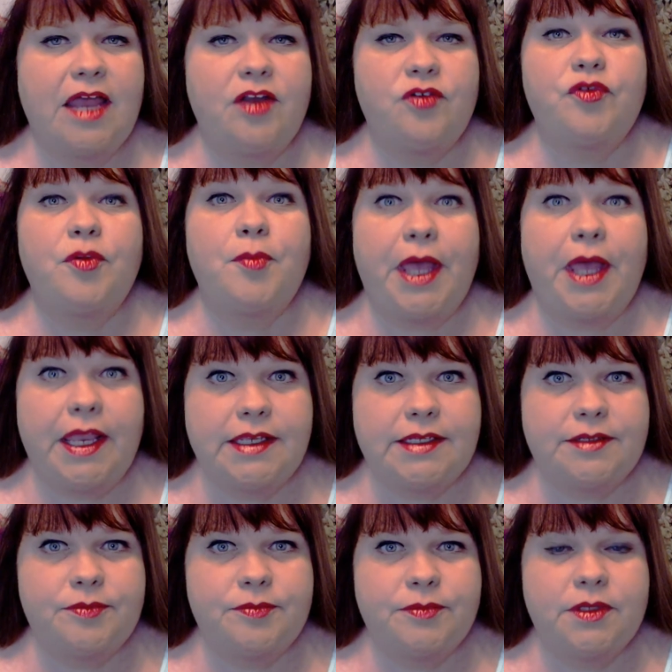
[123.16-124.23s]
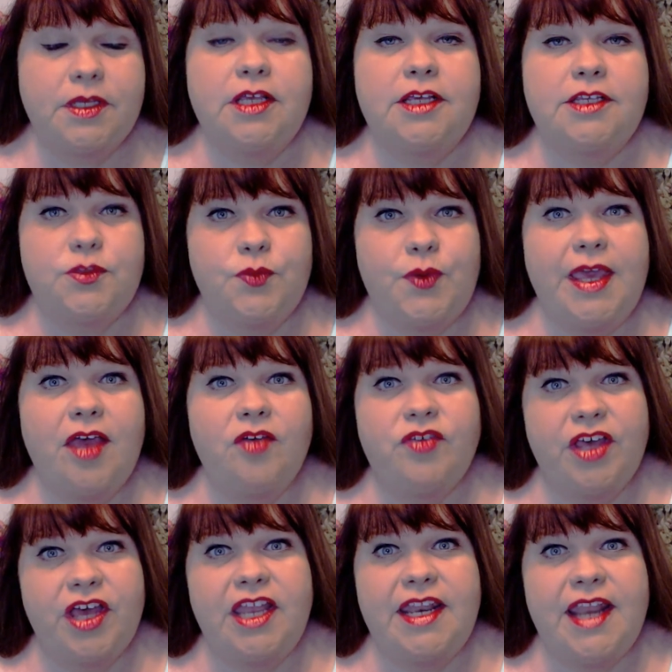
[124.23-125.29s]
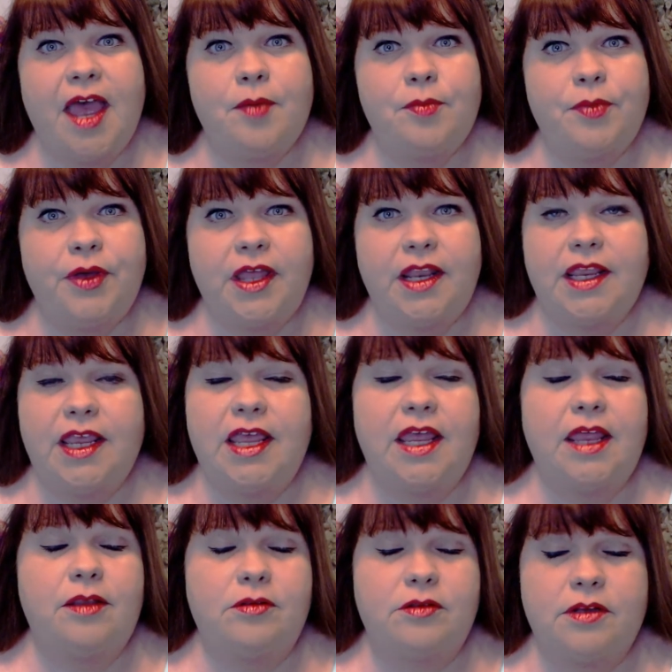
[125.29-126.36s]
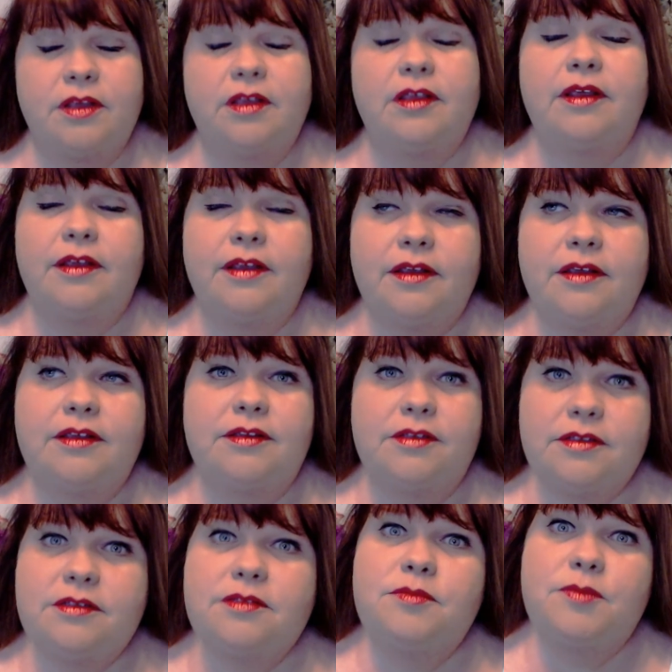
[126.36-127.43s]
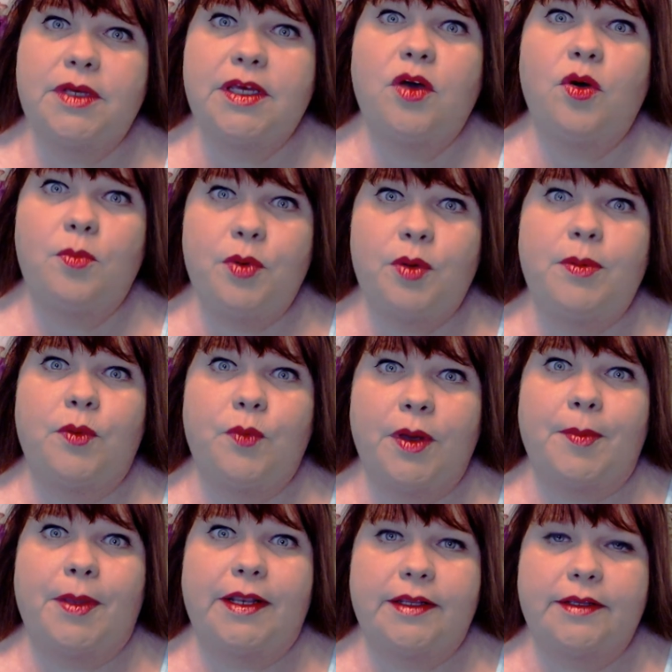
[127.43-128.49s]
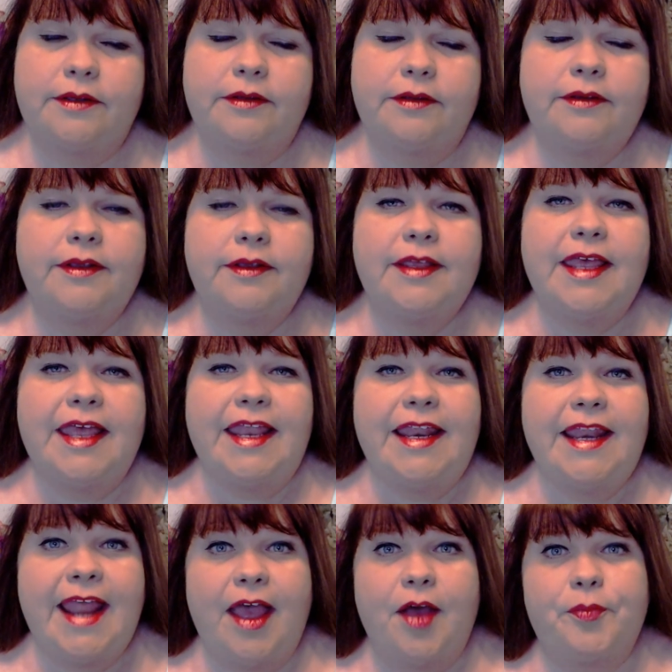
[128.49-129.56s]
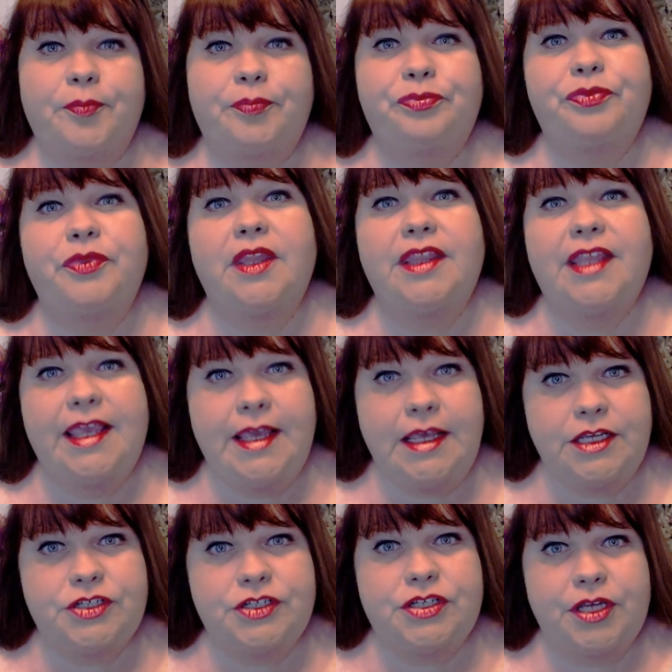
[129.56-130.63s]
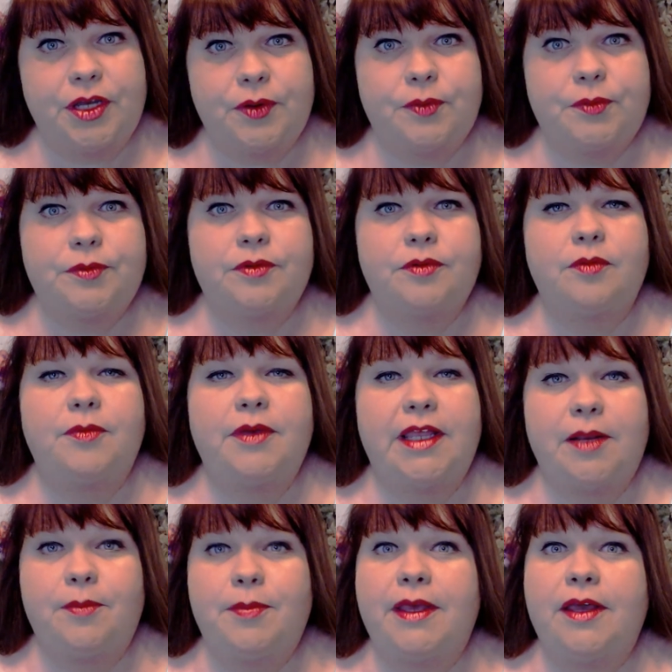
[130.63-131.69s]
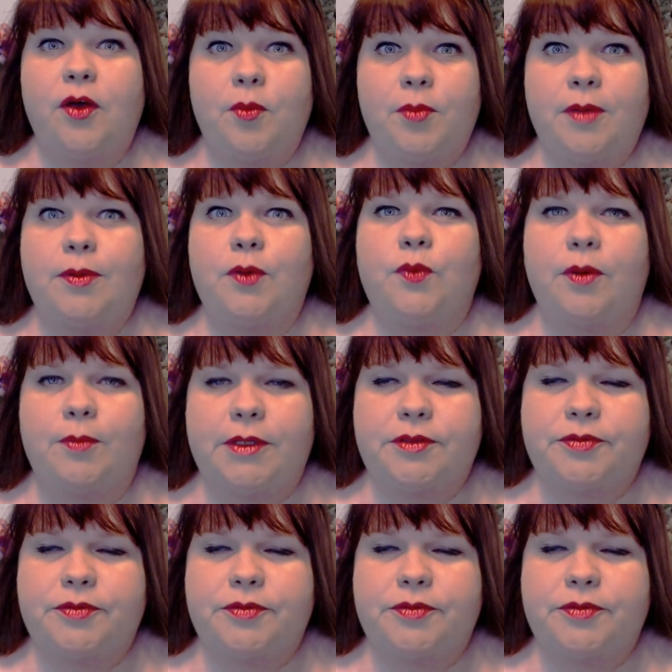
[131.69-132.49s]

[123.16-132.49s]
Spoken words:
for butt. So we have gut, not butt, and some big old booby women. Now, the issue of being a big old booby woman,